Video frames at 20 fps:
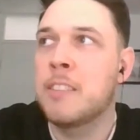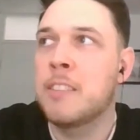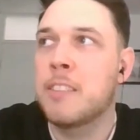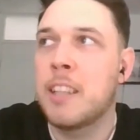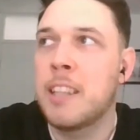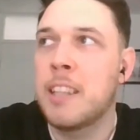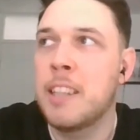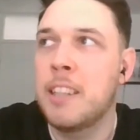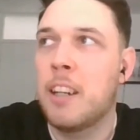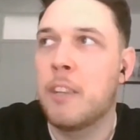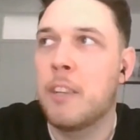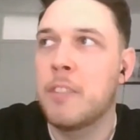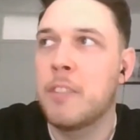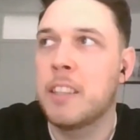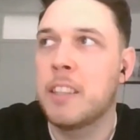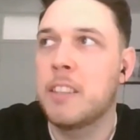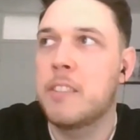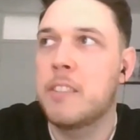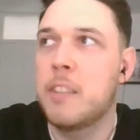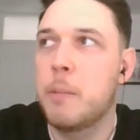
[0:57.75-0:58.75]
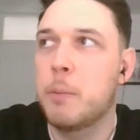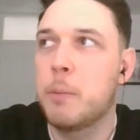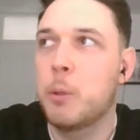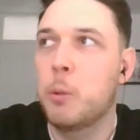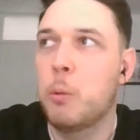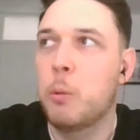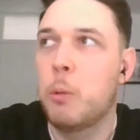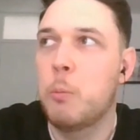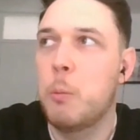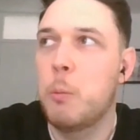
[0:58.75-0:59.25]
say, I think a
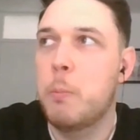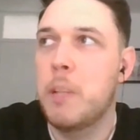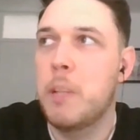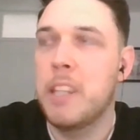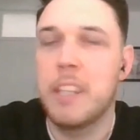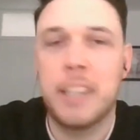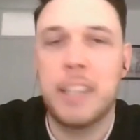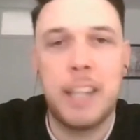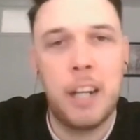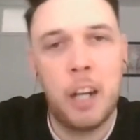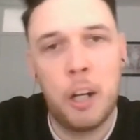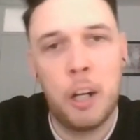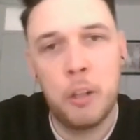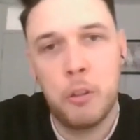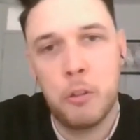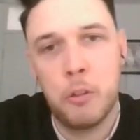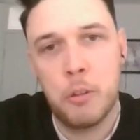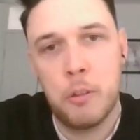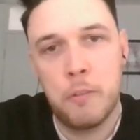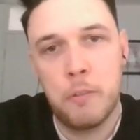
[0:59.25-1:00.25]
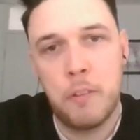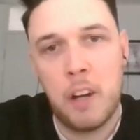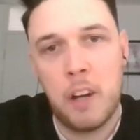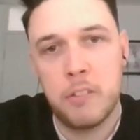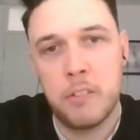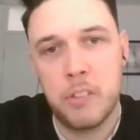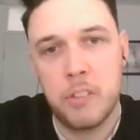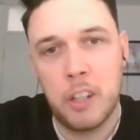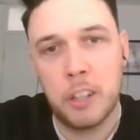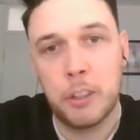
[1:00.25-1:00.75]
typical one would be you get 100
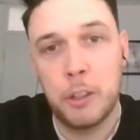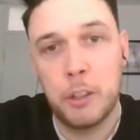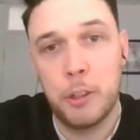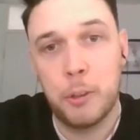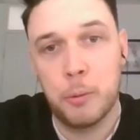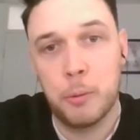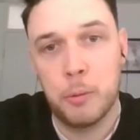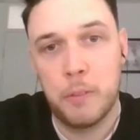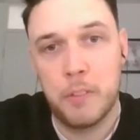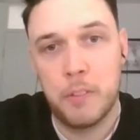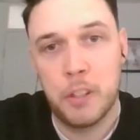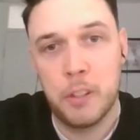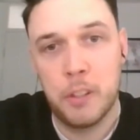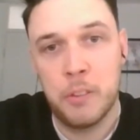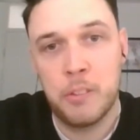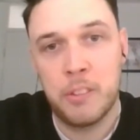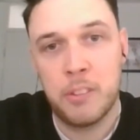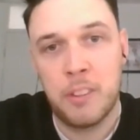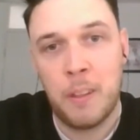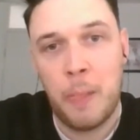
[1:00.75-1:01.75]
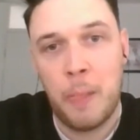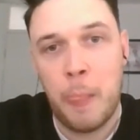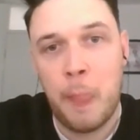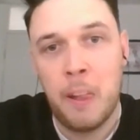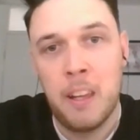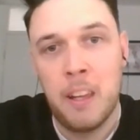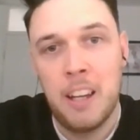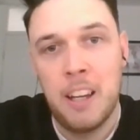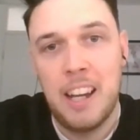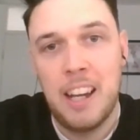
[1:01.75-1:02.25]
5-star Google reviews,
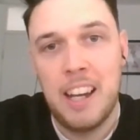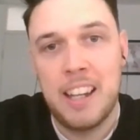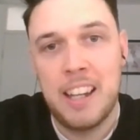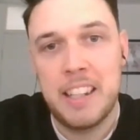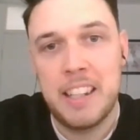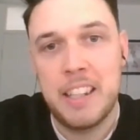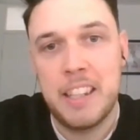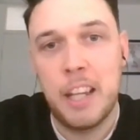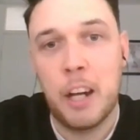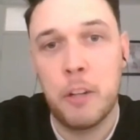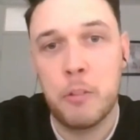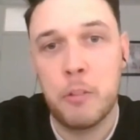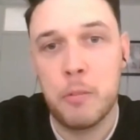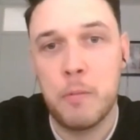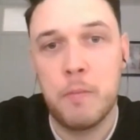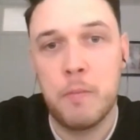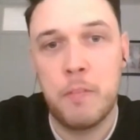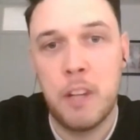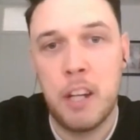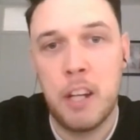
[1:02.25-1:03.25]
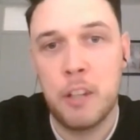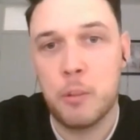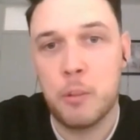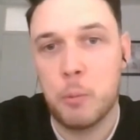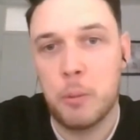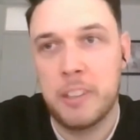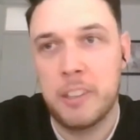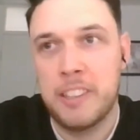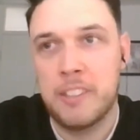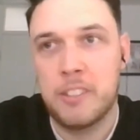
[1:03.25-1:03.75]
and then the 101st
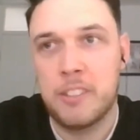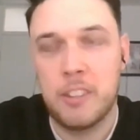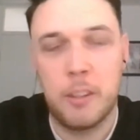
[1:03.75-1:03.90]
one is a